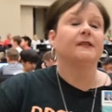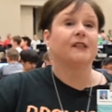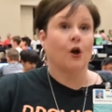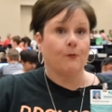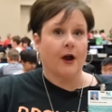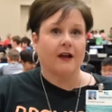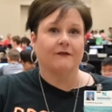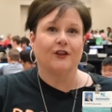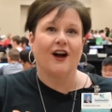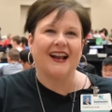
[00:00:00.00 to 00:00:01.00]
so proud of
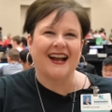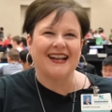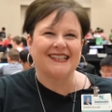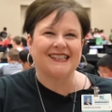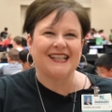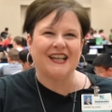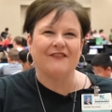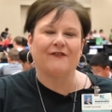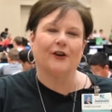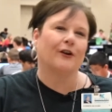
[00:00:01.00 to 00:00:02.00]
Klein ISD
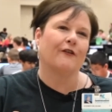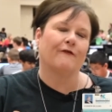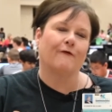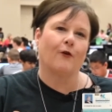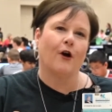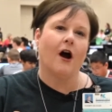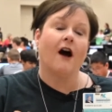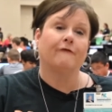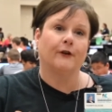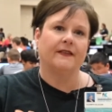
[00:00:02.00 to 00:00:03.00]
for, for
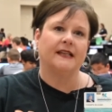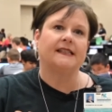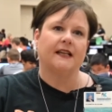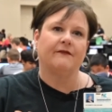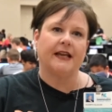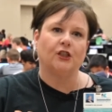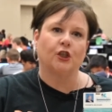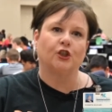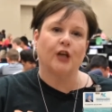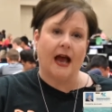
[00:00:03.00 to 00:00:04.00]
offering these
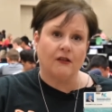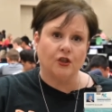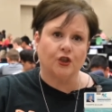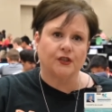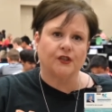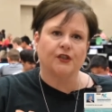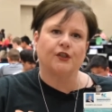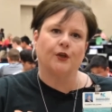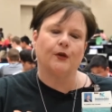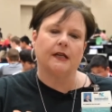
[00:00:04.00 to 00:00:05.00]
innovation challenges to
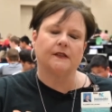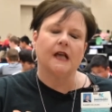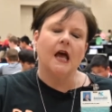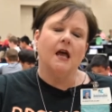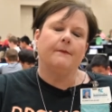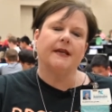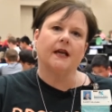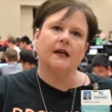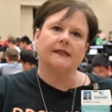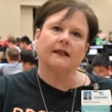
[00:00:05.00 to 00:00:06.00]
students
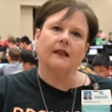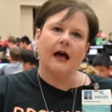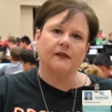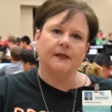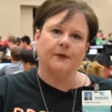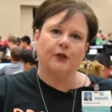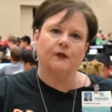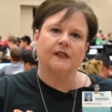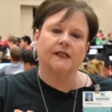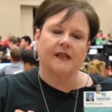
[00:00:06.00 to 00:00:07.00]
because it allows them to use
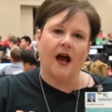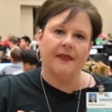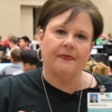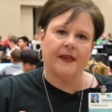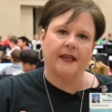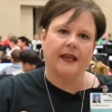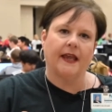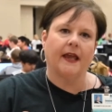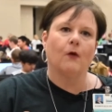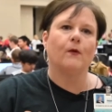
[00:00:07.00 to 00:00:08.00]
design
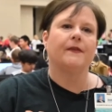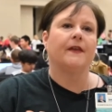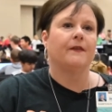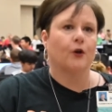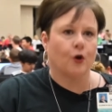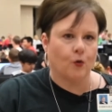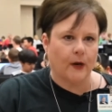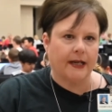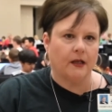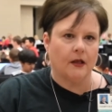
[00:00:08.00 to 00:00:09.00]
thinking within their
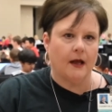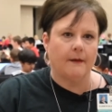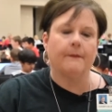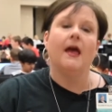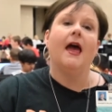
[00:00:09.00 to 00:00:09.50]
curriculum